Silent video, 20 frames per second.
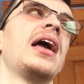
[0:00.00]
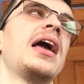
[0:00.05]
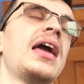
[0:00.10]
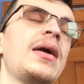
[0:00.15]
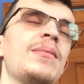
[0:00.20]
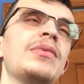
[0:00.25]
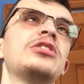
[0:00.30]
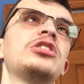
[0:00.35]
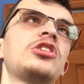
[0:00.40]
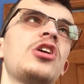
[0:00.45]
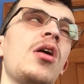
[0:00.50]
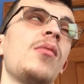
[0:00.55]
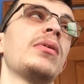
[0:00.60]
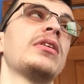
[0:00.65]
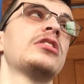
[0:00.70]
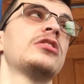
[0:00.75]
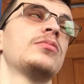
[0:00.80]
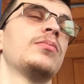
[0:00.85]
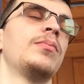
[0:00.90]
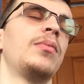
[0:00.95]
Image
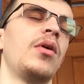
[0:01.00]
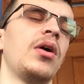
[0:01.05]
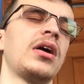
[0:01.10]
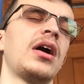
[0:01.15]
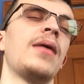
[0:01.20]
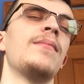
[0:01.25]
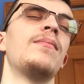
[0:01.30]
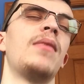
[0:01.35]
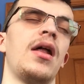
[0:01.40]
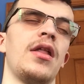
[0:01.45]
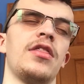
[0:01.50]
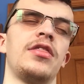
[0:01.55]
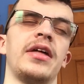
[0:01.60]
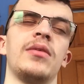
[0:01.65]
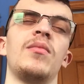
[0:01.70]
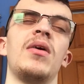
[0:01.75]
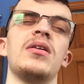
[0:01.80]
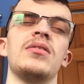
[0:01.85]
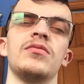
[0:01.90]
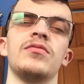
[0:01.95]
Comics book a month,
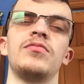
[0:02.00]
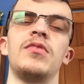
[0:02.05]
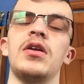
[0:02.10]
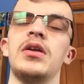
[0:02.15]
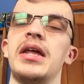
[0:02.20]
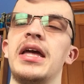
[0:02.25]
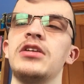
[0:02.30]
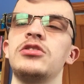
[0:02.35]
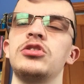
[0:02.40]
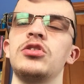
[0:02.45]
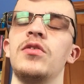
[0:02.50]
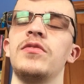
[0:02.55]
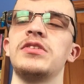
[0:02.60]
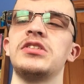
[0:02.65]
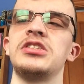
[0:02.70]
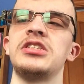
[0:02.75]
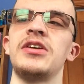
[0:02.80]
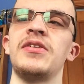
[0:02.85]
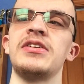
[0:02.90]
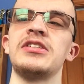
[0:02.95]
like one issue of
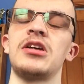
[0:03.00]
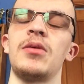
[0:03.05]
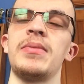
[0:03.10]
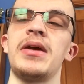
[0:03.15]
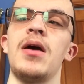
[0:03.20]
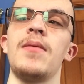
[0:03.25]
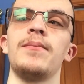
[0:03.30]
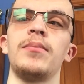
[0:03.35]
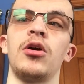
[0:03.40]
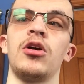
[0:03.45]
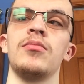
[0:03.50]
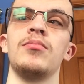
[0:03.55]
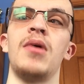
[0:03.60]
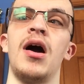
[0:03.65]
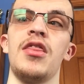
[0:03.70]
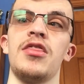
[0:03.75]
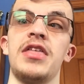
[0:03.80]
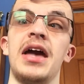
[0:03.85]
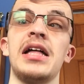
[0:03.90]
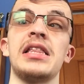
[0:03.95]
a series coming out per
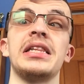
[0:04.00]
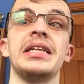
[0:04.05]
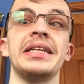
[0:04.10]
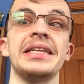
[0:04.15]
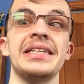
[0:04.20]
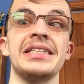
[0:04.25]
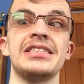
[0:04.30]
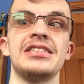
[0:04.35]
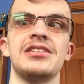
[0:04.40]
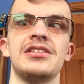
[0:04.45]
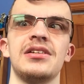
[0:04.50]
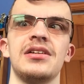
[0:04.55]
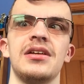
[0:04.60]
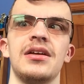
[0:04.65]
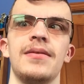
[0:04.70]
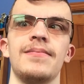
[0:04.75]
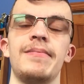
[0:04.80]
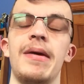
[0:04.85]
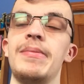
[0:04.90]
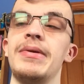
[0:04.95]
month, at least,
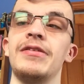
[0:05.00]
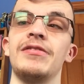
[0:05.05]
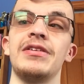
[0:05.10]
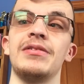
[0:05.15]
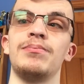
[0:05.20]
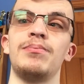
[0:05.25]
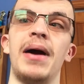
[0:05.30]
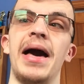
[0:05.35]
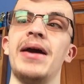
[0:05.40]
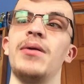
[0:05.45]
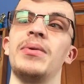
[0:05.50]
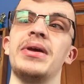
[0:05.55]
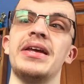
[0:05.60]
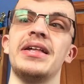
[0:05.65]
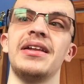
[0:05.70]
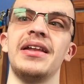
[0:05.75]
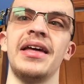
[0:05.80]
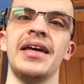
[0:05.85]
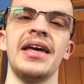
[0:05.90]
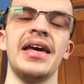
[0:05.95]
maybe even
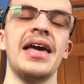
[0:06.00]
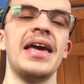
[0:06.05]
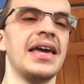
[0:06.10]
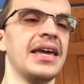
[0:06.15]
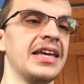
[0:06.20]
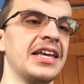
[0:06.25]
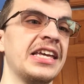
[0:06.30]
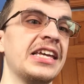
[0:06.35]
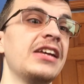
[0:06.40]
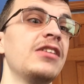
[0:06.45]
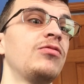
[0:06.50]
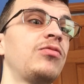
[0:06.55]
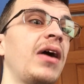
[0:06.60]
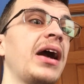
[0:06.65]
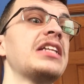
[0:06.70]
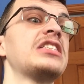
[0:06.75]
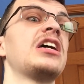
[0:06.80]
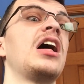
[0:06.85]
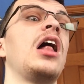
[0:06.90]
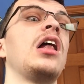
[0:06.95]
bi-weekly. He
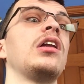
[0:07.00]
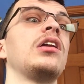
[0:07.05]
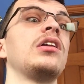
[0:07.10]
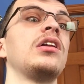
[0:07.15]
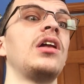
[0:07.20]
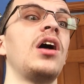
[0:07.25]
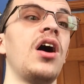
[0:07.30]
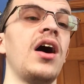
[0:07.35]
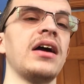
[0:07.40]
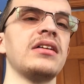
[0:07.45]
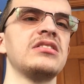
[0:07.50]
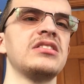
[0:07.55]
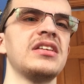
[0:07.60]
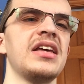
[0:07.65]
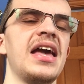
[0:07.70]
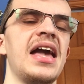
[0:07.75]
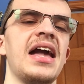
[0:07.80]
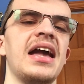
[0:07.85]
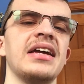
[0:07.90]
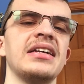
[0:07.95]
writes a lot,
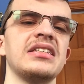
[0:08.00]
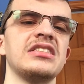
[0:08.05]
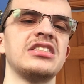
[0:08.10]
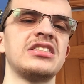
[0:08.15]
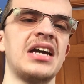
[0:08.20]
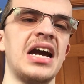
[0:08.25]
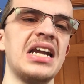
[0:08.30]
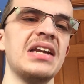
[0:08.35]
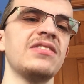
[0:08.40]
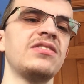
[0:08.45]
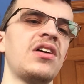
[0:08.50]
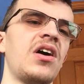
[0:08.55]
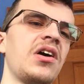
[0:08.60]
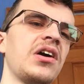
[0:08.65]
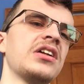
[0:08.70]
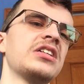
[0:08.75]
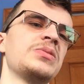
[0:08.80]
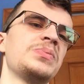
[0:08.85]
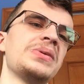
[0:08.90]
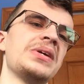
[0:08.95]
and it's kind of
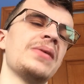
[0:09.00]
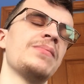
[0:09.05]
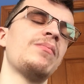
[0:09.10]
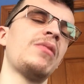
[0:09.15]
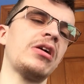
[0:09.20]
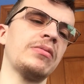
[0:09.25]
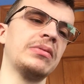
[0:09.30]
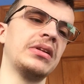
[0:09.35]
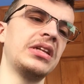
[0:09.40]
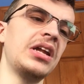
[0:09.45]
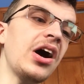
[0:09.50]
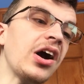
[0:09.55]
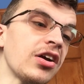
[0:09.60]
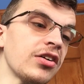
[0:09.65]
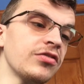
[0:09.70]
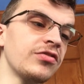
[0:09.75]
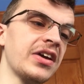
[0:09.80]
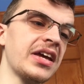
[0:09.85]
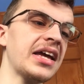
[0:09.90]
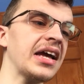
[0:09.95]
hard to be a Mark
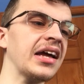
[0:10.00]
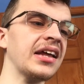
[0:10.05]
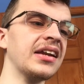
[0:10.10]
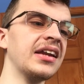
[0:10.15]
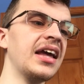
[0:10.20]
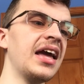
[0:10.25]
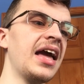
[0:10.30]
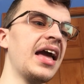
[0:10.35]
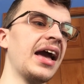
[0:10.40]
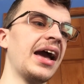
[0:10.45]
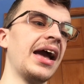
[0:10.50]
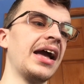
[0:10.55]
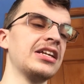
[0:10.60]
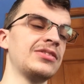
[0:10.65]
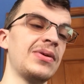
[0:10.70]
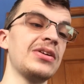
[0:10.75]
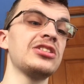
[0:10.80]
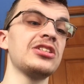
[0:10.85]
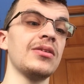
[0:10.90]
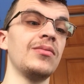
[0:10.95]
Millar fan,
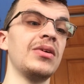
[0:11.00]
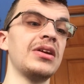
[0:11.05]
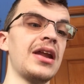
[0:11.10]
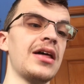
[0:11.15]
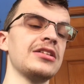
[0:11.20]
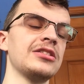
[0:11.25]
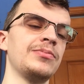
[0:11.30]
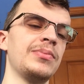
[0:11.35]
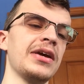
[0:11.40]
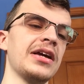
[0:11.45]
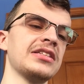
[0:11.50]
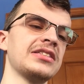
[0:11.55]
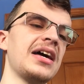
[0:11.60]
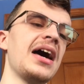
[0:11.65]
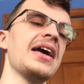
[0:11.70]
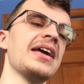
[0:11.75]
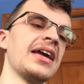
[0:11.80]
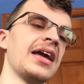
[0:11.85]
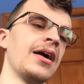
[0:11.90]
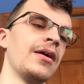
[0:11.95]
especially one as big as
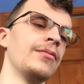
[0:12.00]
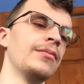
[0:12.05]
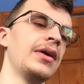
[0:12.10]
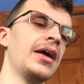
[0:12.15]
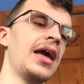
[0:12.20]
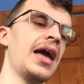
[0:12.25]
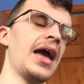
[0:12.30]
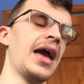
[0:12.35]
I am,